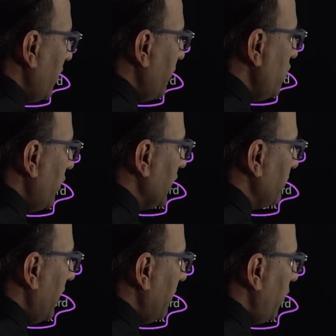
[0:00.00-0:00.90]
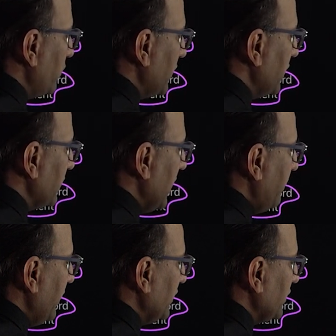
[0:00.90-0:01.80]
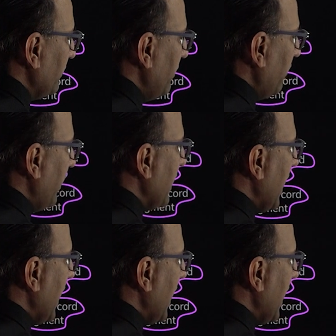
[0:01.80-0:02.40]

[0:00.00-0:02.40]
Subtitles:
of nucleus pulposus, slip disc between